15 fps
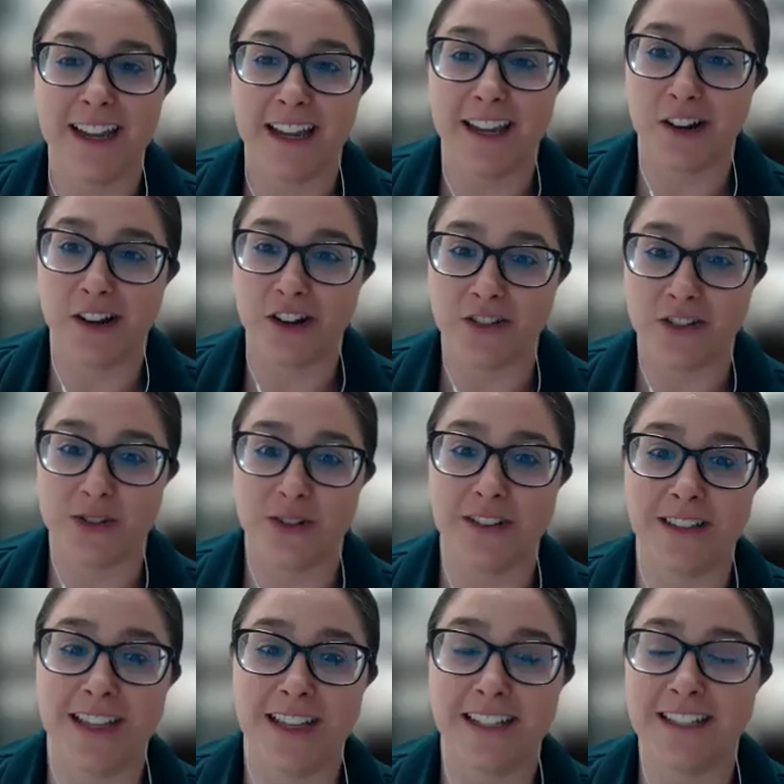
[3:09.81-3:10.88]
And I'll also
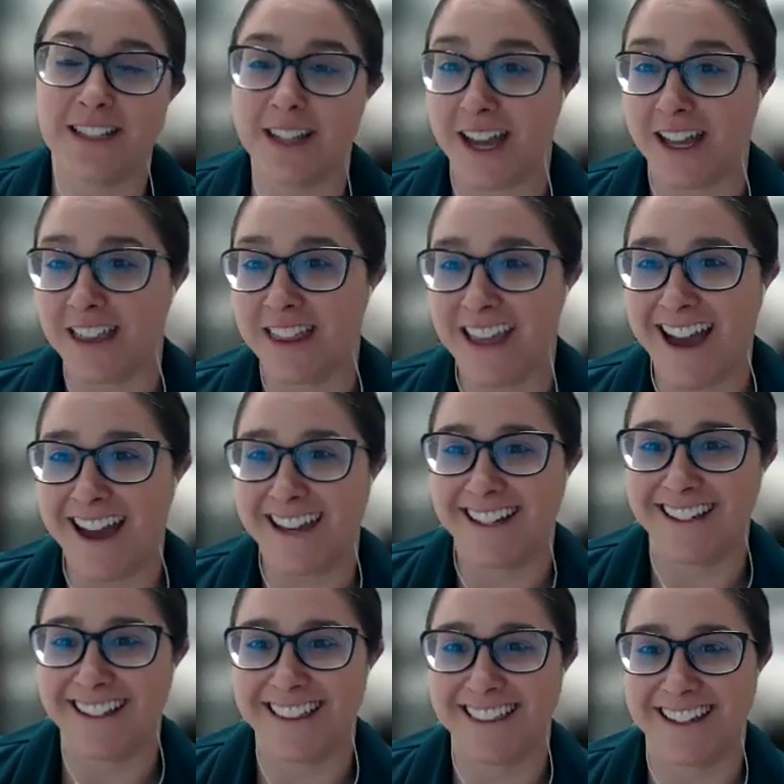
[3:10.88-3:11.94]
let Seth add
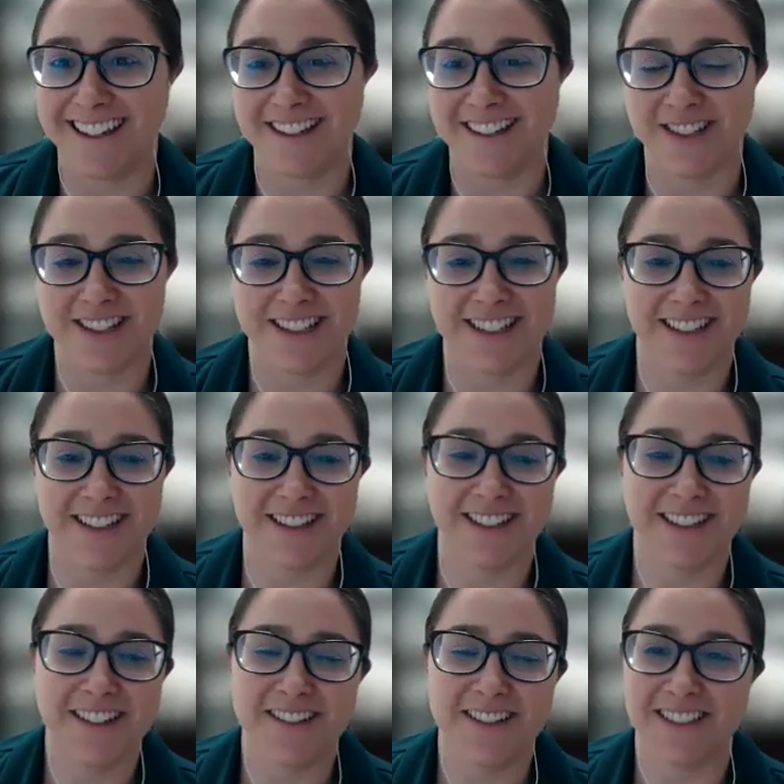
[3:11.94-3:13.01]
anything else that he
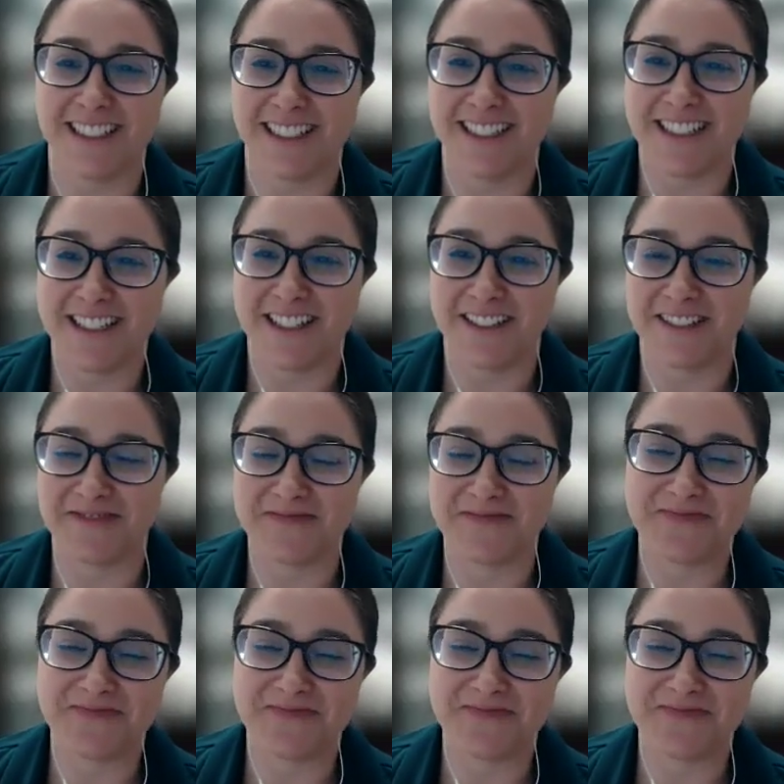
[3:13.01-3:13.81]
would like to.